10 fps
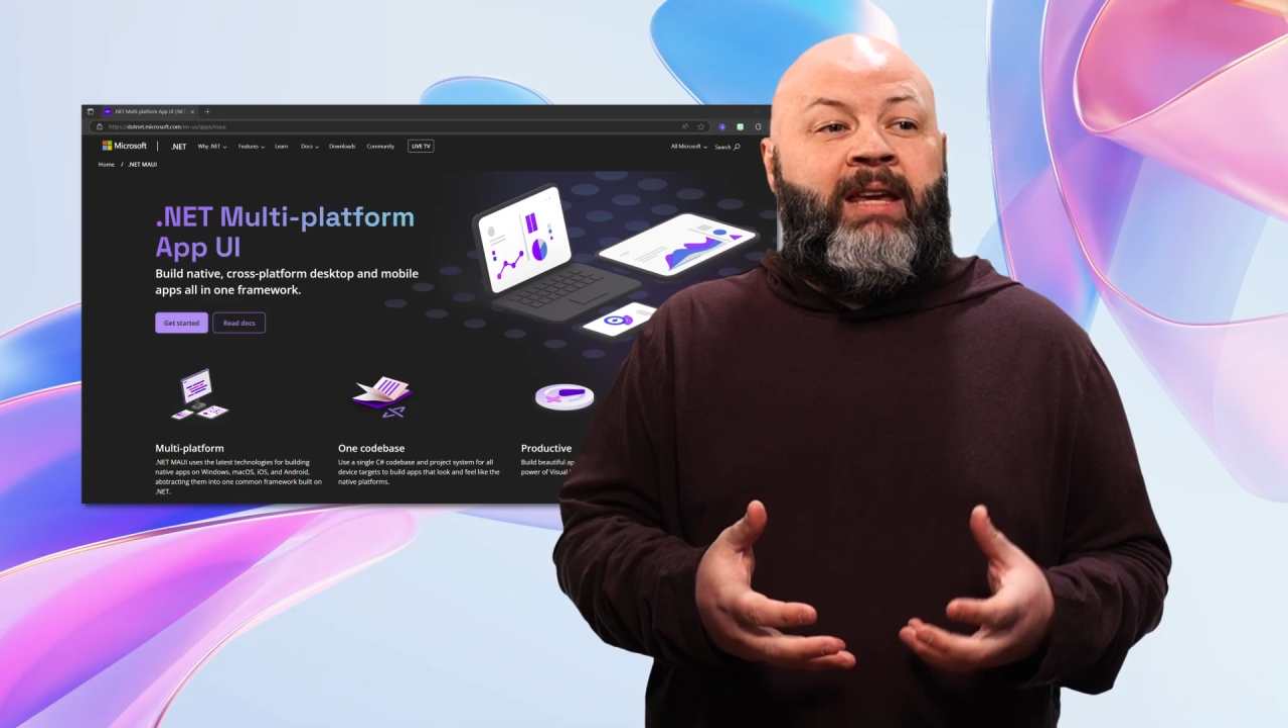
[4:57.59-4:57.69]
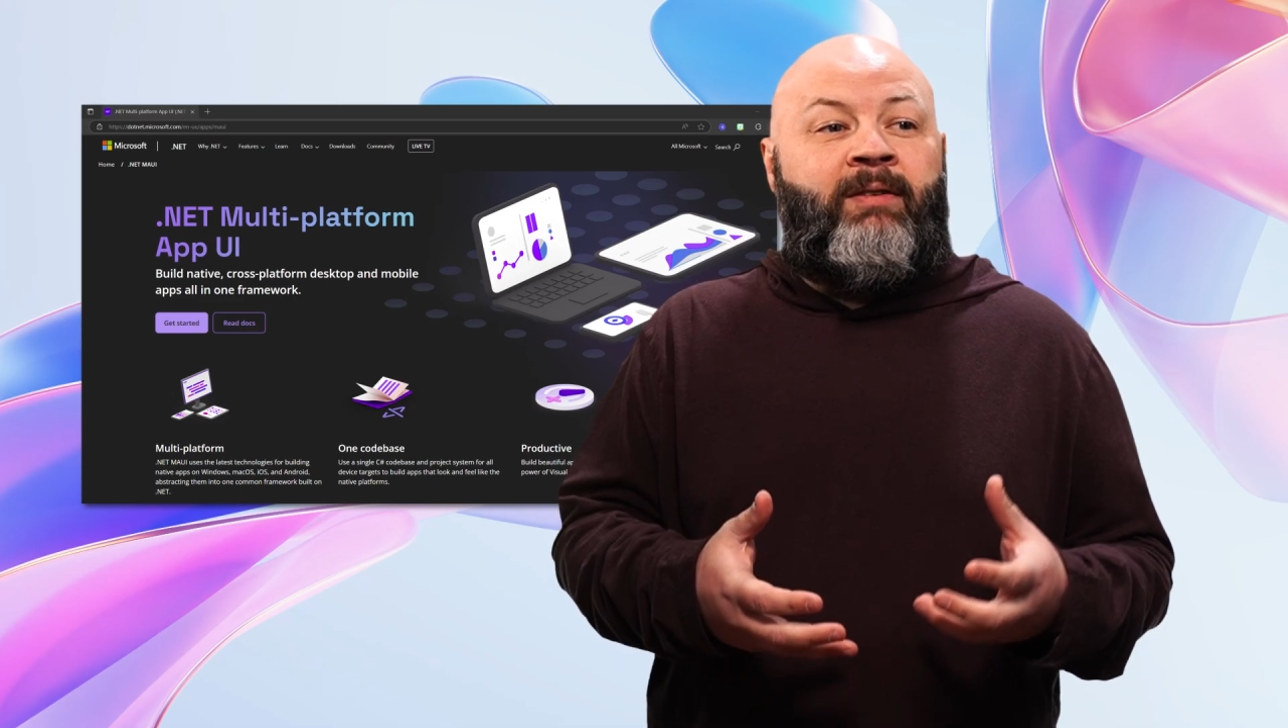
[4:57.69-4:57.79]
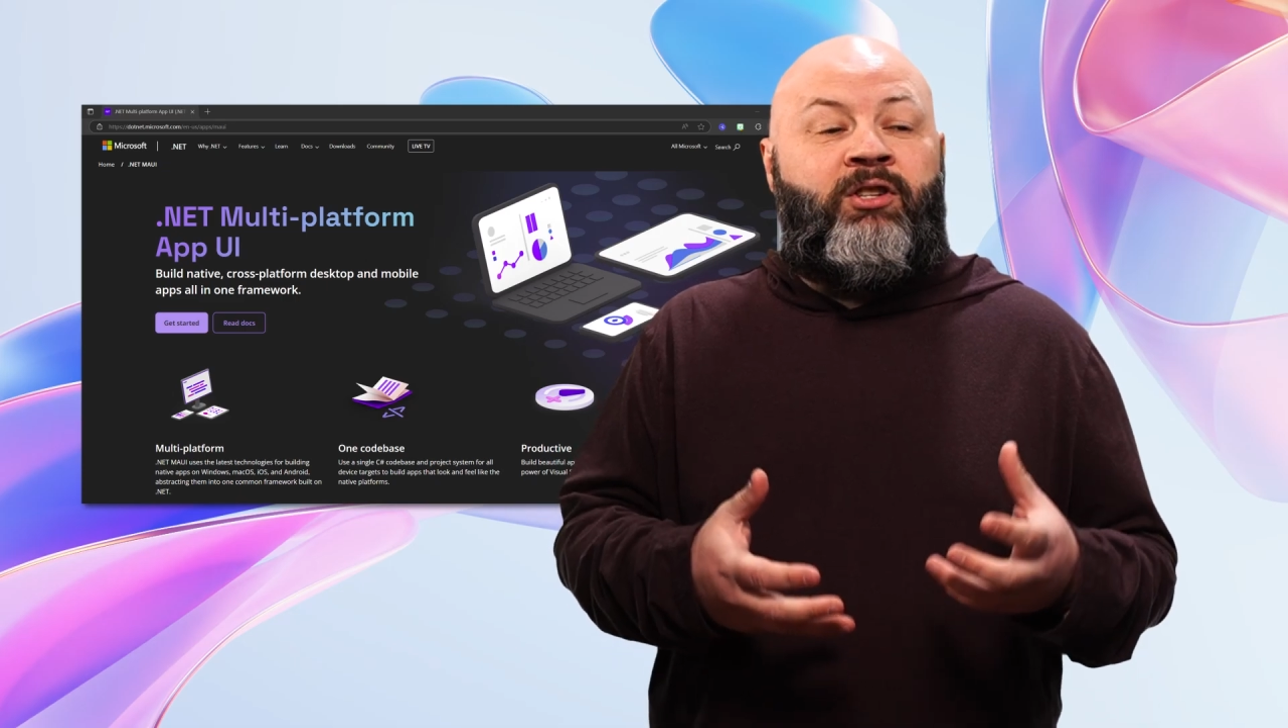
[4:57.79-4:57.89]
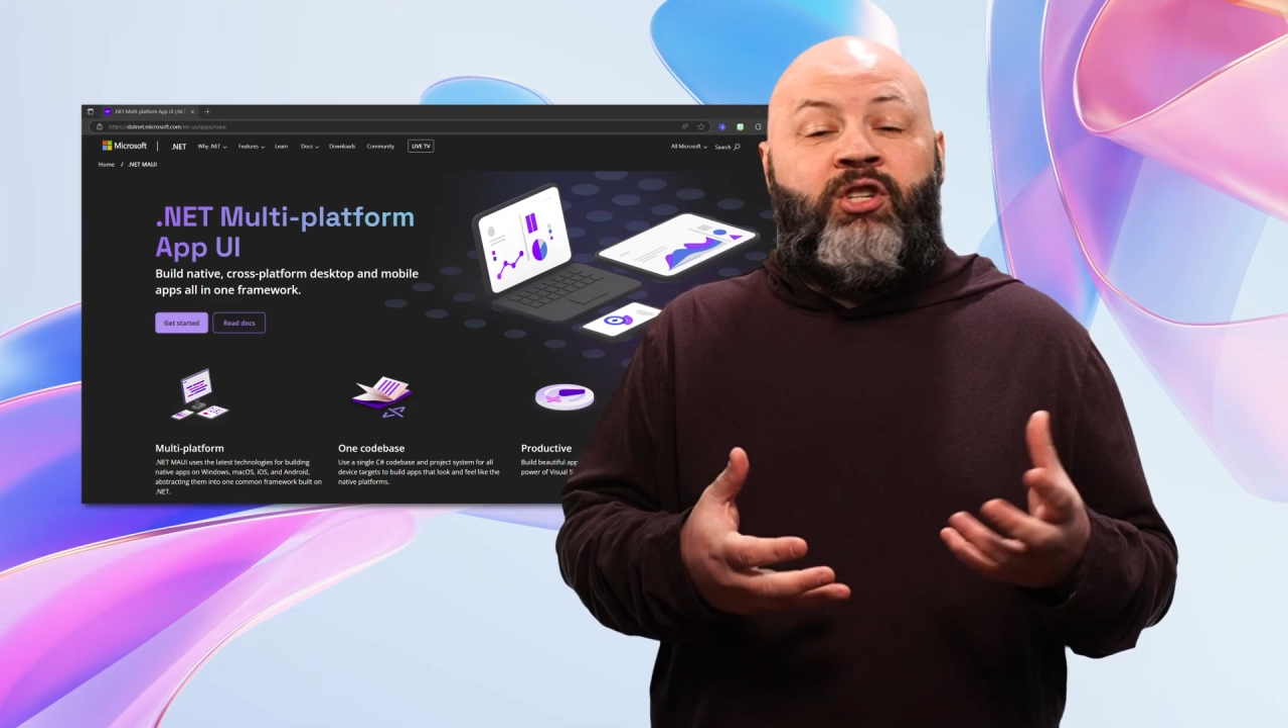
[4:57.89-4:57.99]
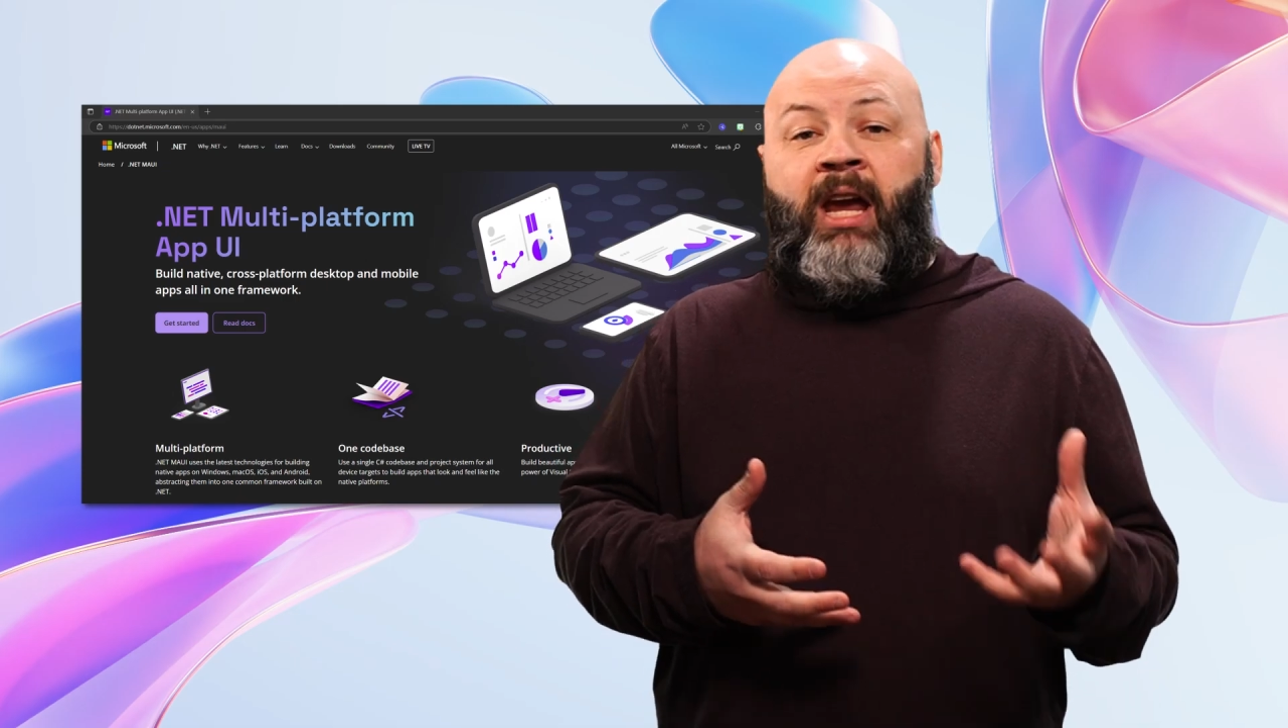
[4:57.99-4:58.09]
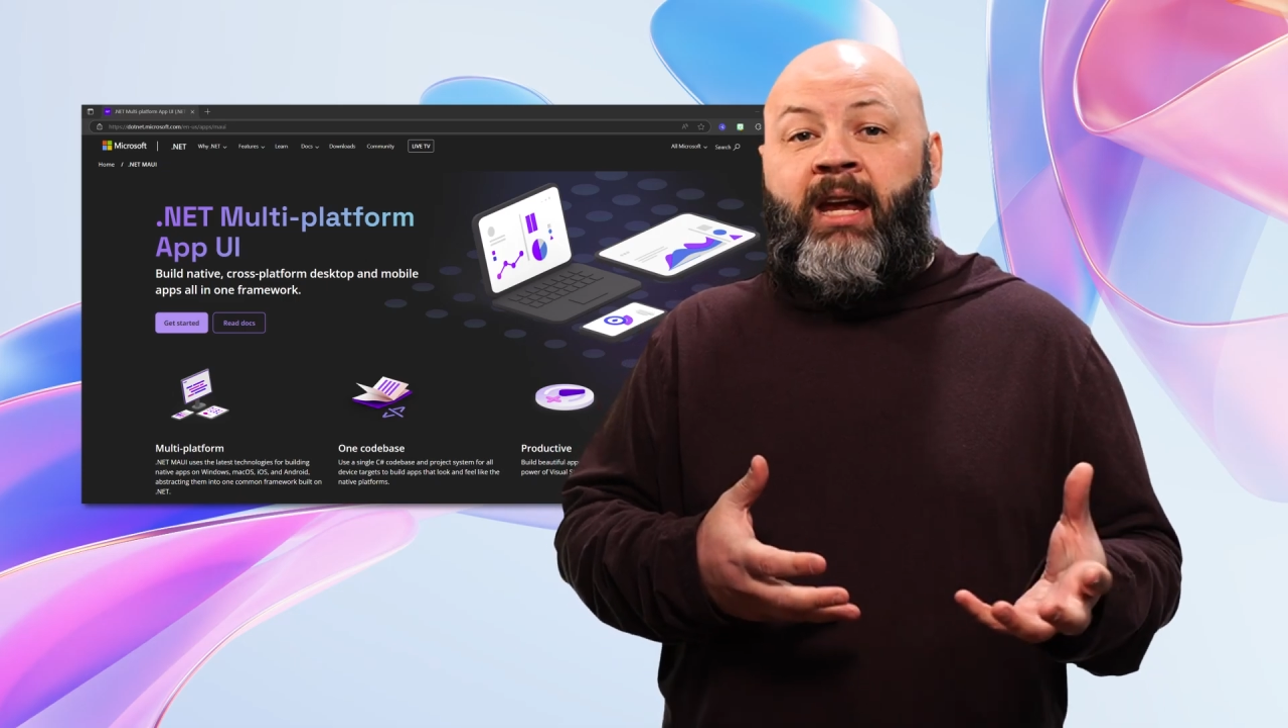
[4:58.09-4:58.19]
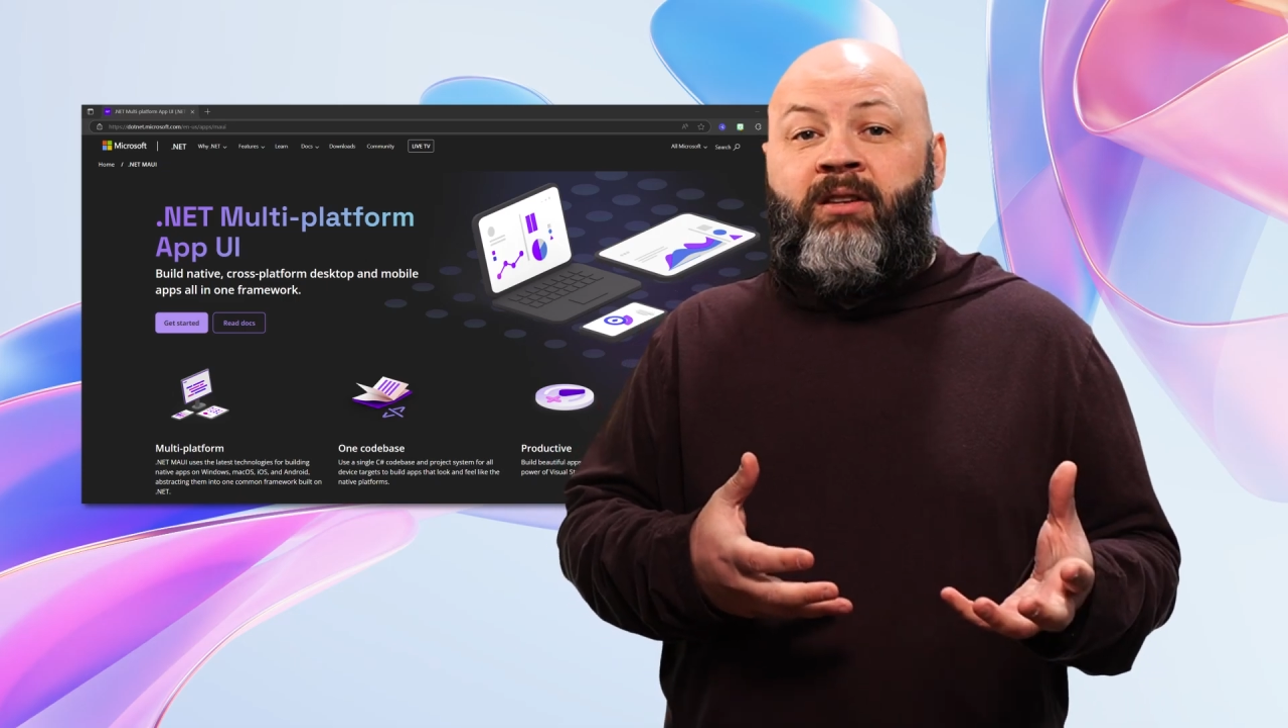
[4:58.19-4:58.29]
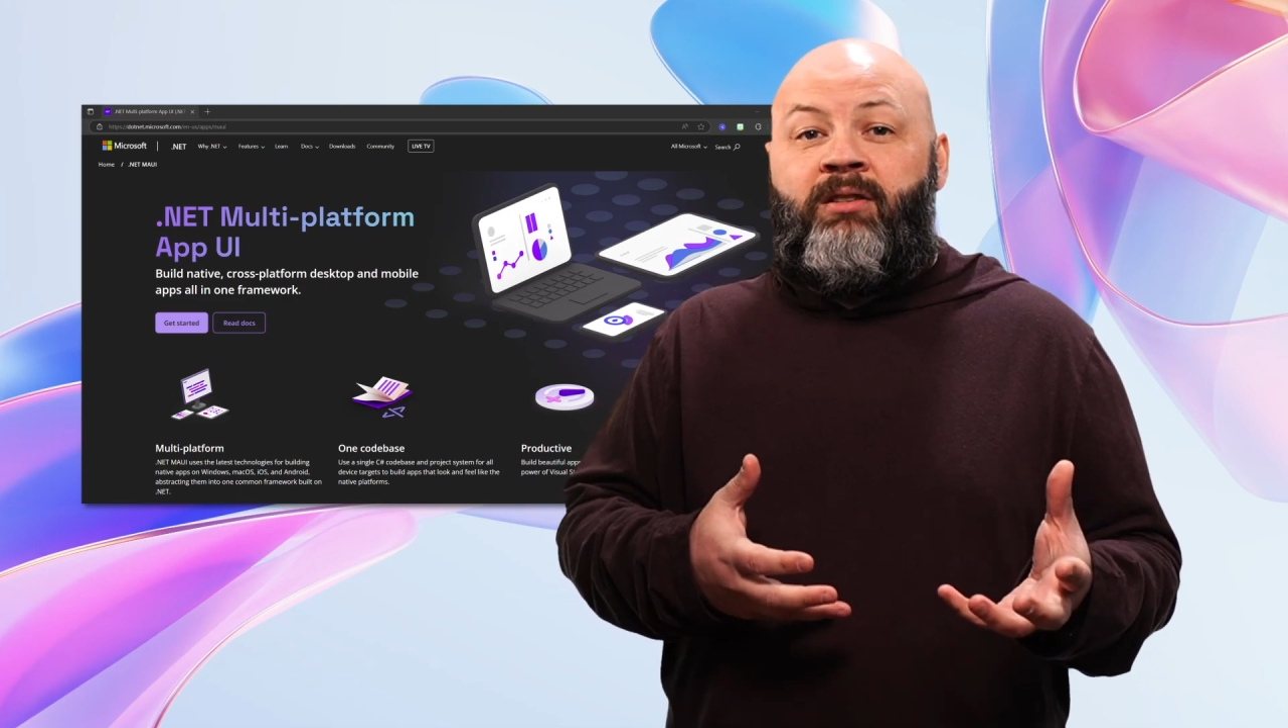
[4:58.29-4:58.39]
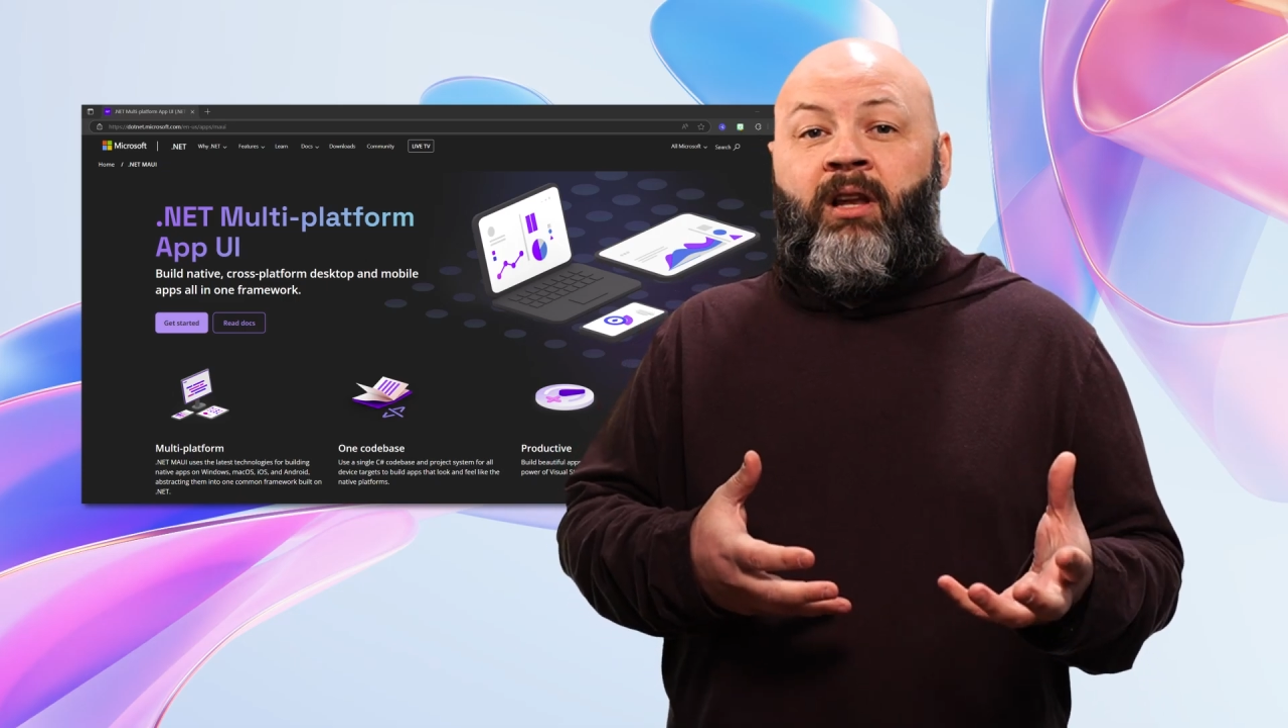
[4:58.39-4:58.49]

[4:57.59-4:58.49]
even change